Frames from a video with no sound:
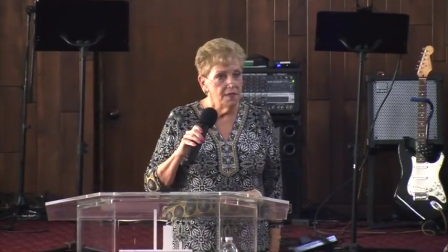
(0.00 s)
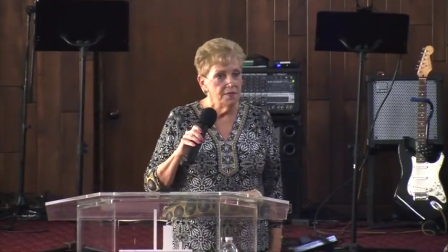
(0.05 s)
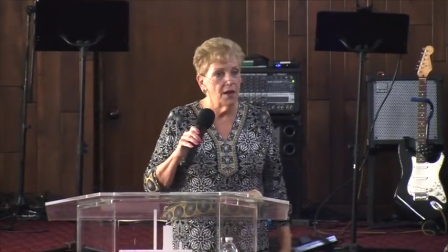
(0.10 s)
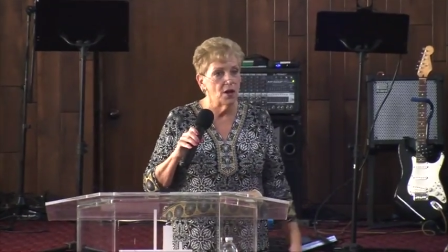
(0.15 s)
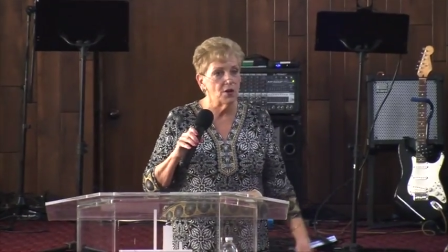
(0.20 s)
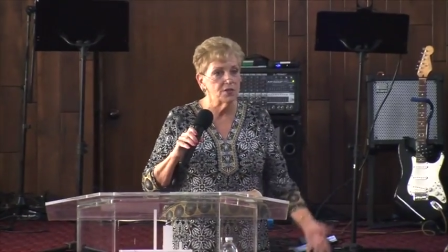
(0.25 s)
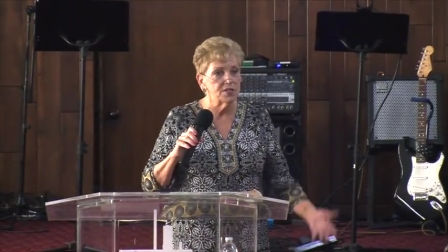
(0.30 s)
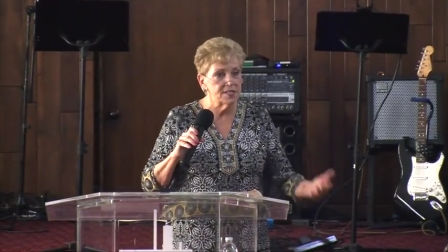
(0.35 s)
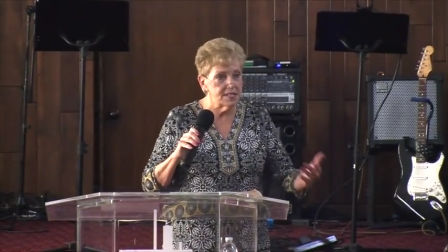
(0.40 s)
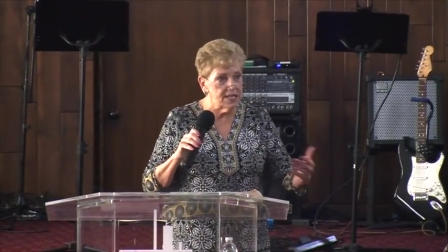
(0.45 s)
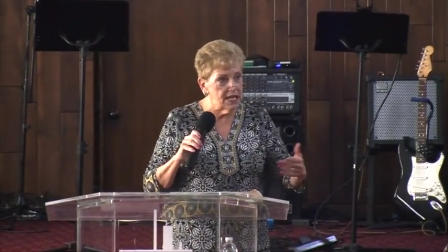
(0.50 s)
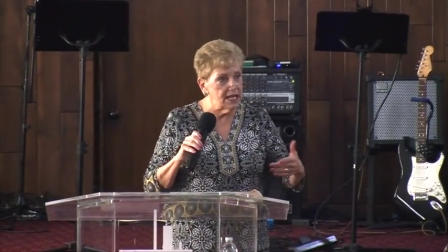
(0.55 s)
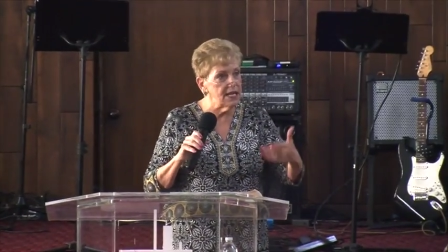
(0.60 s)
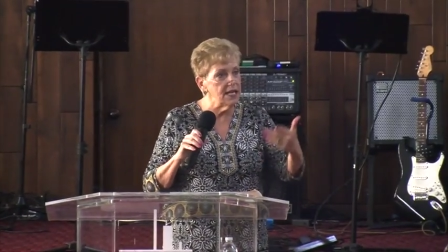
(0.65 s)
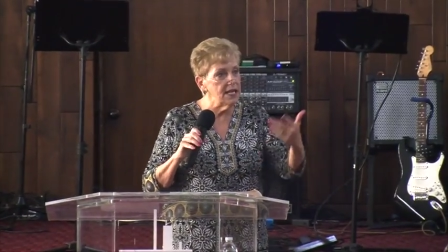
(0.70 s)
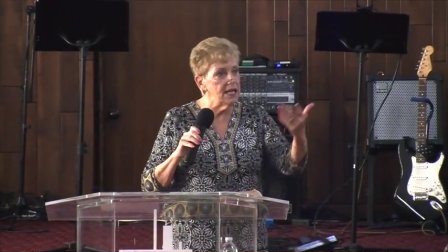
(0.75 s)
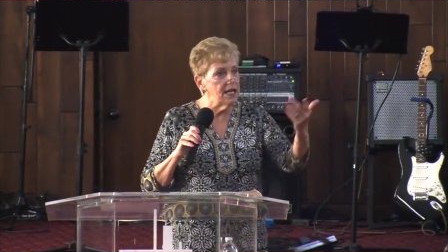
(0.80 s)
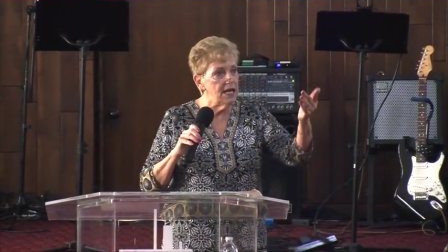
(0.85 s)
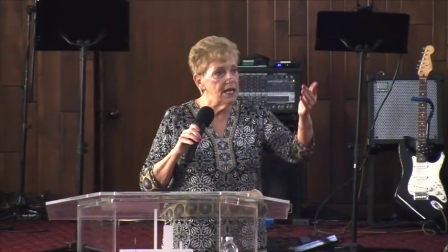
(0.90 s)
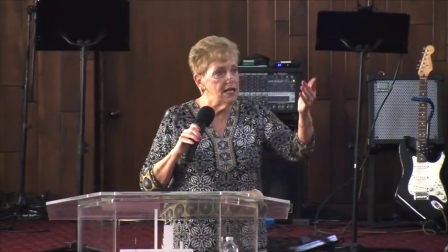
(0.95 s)
They're
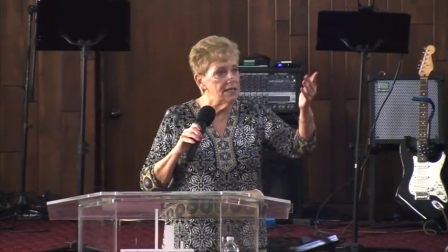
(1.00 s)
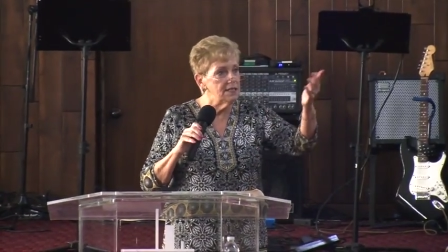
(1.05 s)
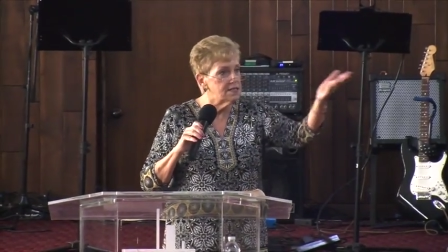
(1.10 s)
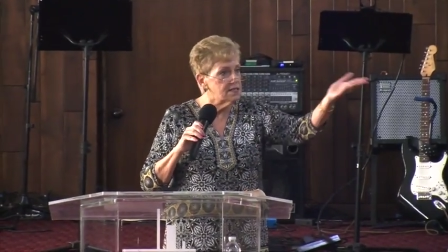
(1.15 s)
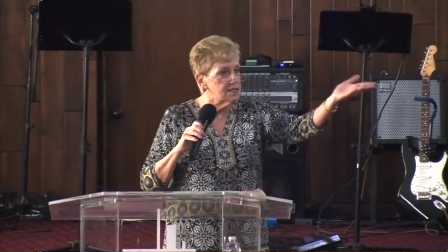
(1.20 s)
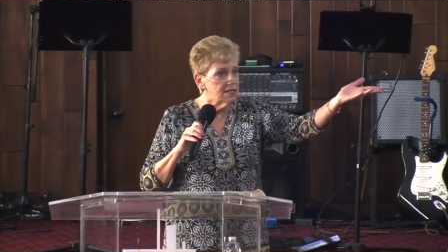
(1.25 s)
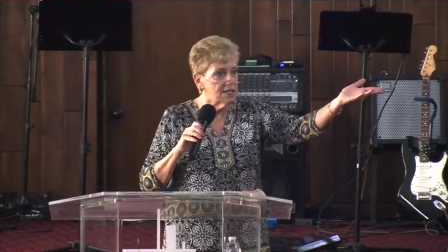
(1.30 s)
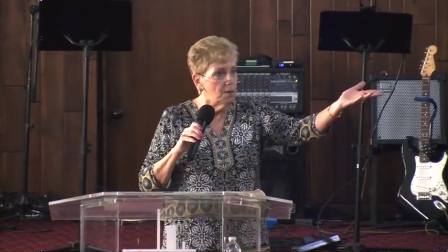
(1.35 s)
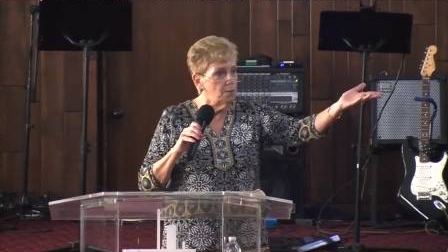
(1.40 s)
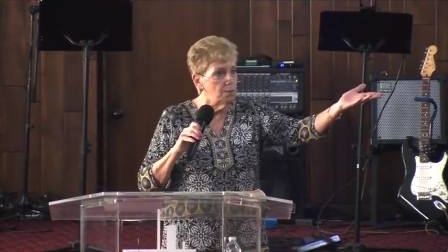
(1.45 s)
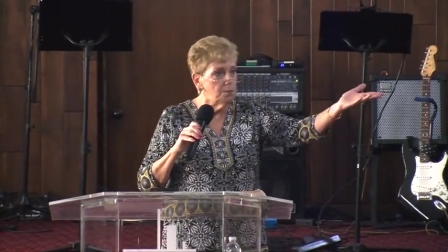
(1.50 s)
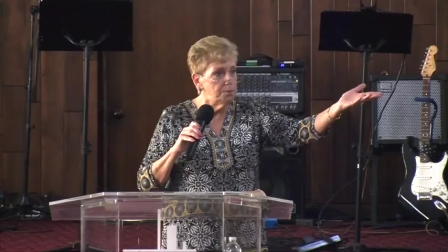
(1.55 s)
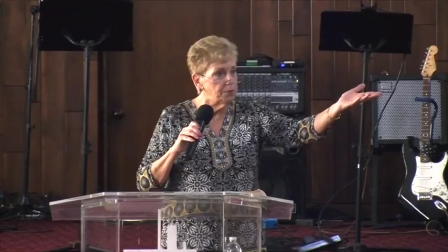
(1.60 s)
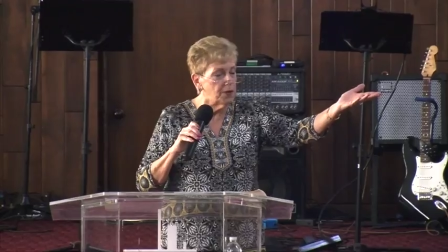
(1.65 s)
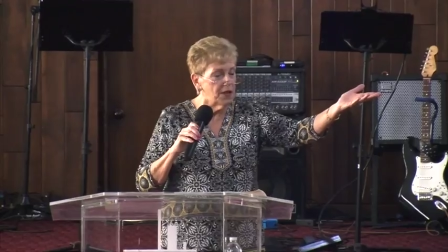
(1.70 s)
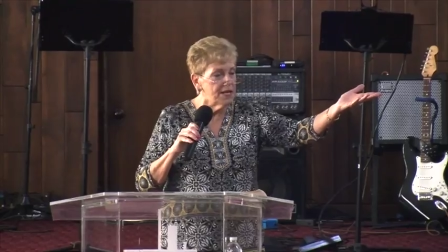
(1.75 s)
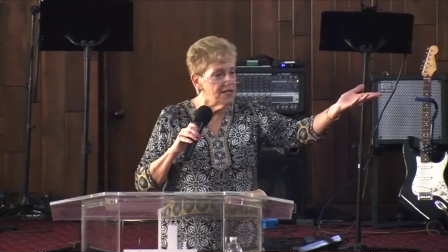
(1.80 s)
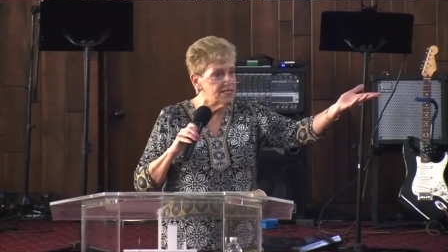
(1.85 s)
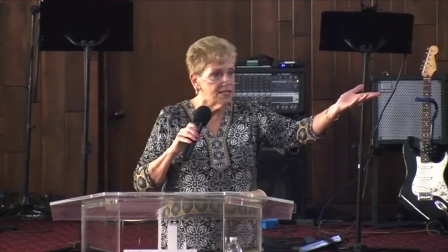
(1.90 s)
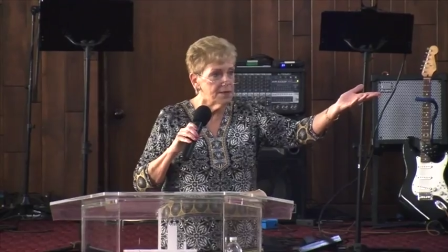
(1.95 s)
sitting in some
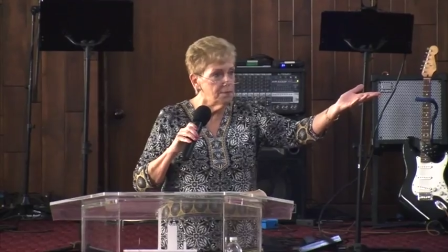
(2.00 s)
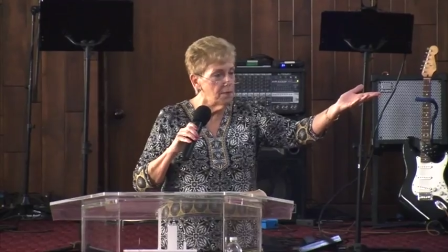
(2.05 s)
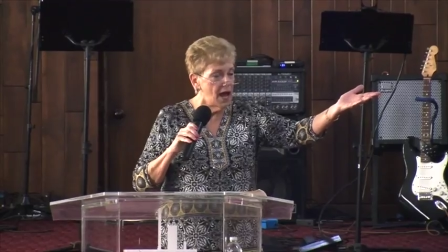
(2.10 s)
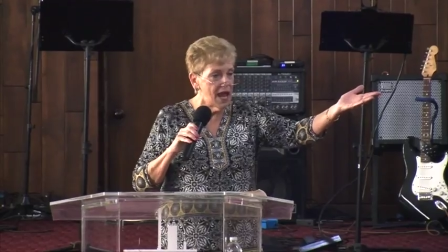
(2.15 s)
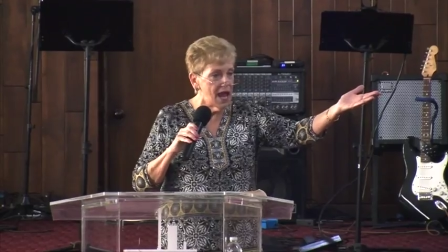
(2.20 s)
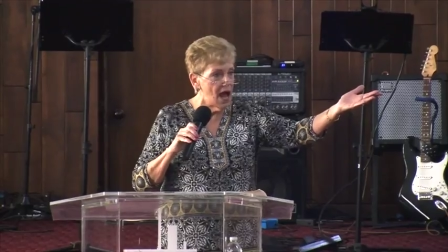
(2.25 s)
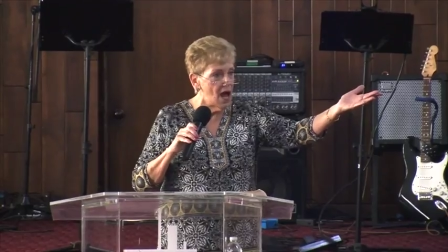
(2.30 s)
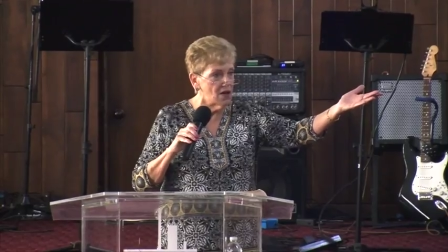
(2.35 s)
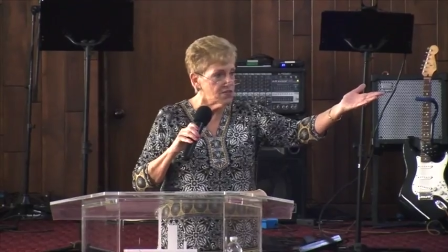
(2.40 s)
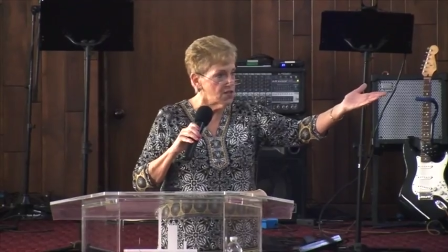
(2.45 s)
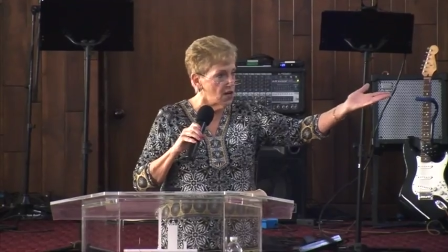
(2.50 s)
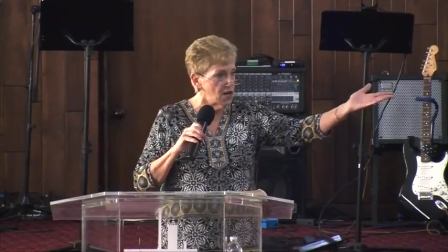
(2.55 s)
place in my house.